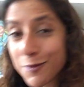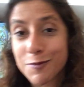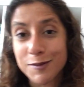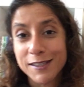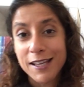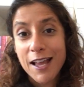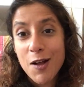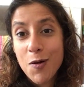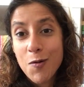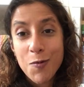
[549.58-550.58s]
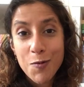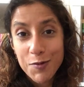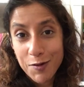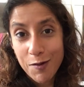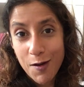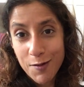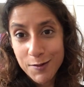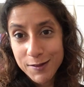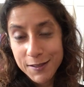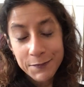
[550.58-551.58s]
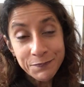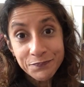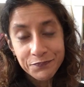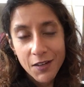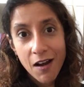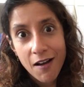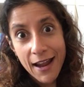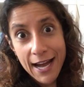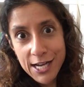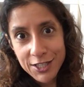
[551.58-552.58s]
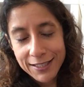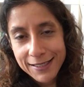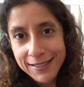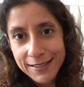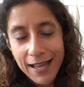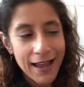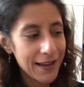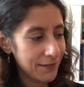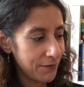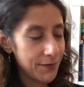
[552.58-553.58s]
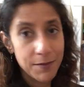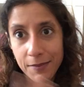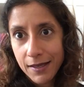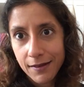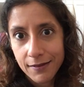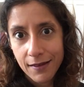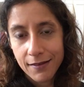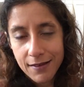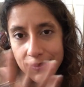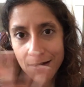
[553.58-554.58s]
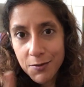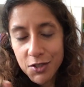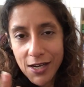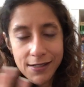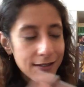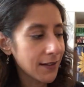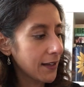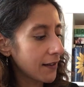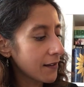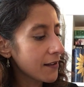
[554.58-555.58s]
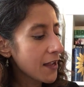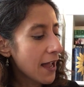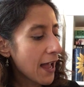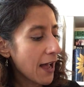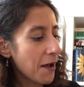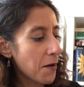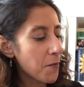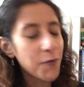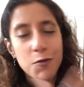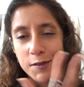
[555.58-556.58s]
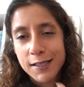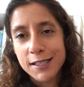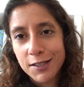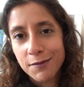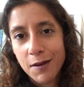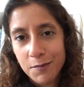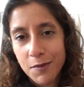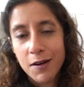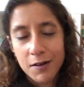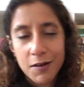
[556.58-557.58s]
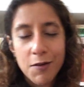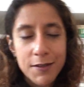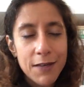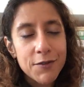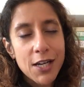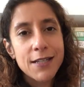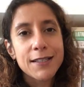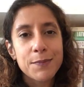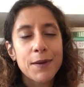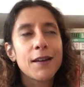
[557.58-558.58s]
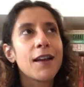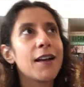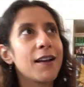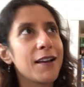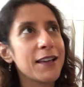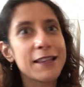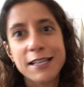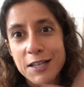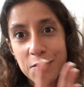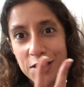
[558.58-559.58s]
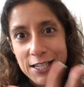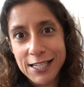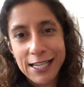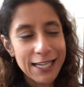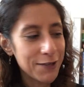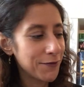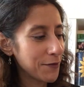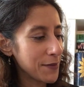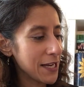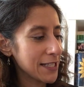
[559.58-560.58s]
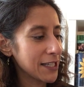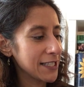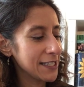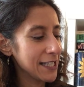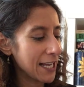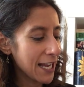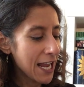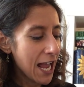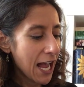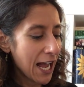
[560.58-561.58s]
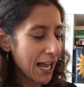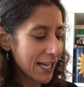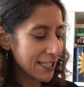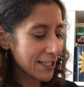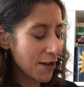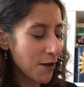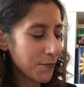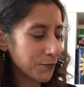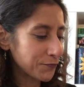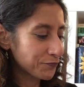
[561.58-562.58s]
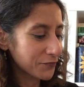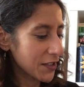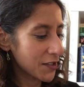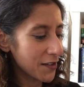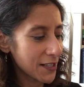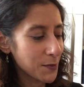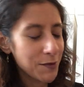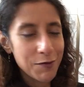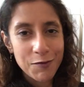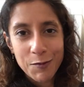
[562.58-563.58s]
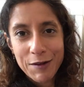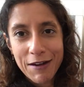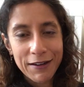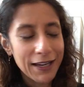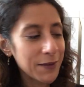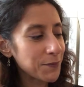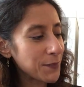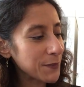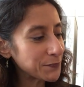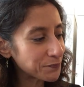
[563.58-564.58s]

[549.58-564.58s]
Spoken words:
course, all the crows are ageless, and for me, there's no gender here. Of course, crows have genders, but there's no gender here for me as I see it. And sorry, that's the wrong way around again. But